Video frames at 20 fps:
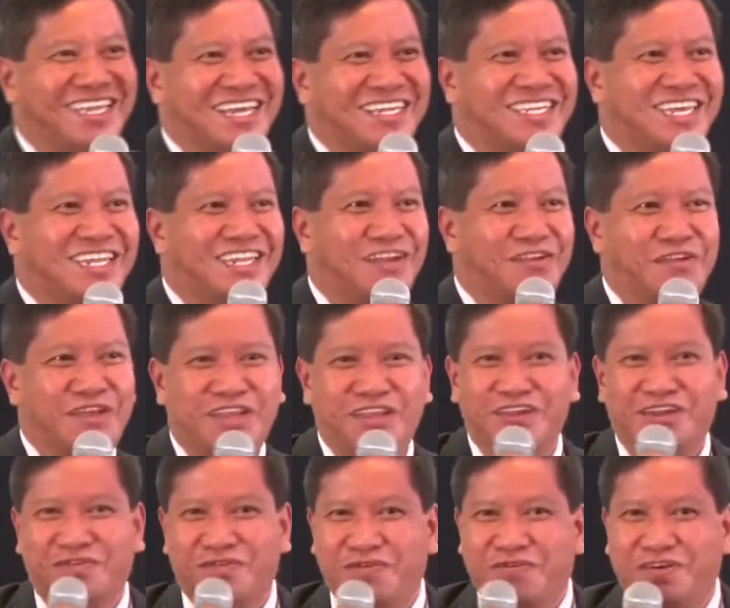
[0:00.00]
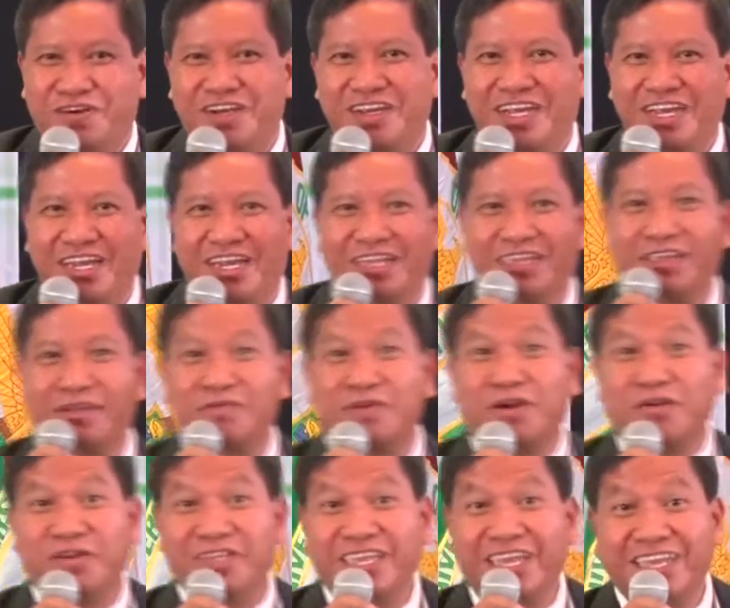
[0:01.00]
That's you know before you can let them
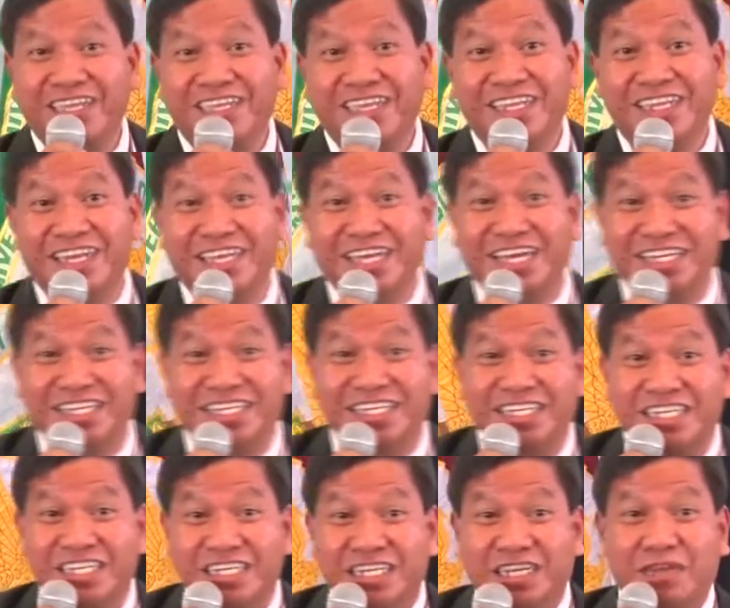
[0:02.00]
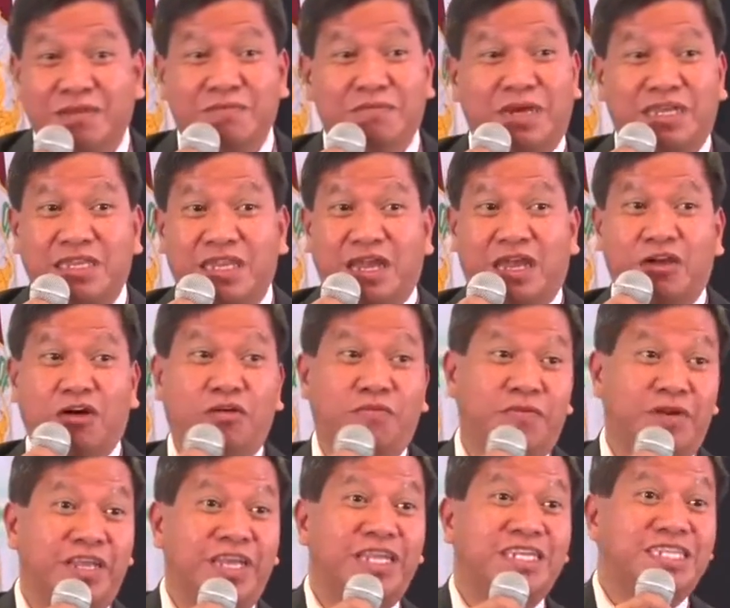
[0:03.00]
go at 18, I guess. But I
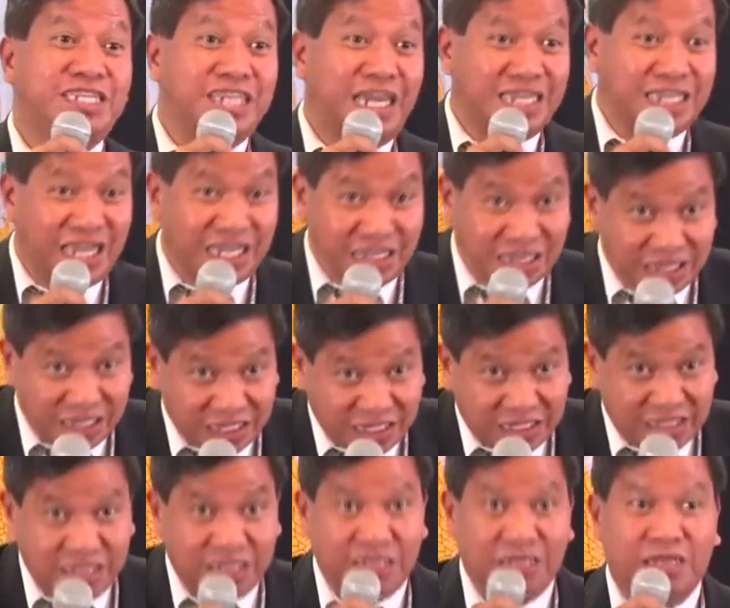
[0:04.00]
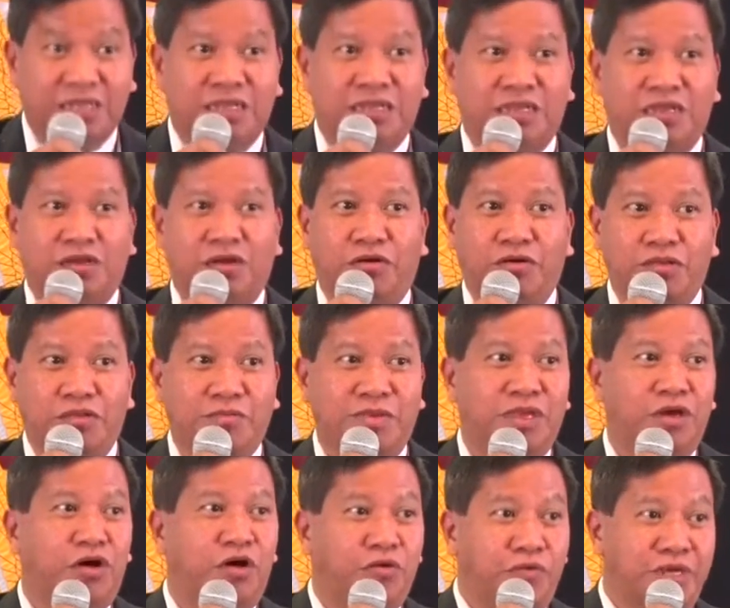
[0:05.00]
hopefully it's not that going to
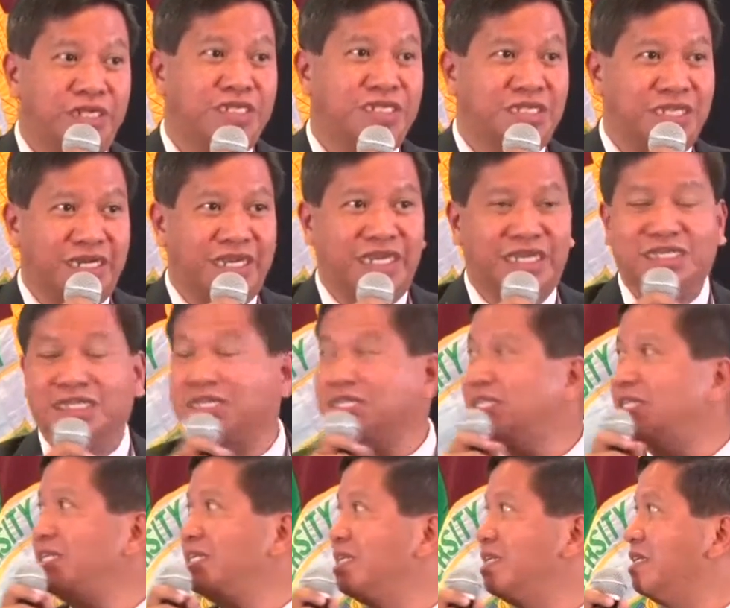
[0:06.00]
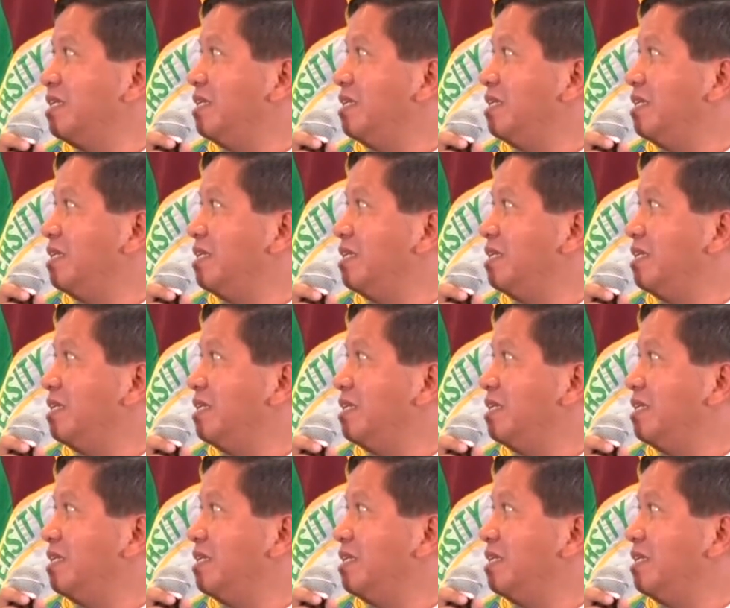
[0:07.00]
be always the case.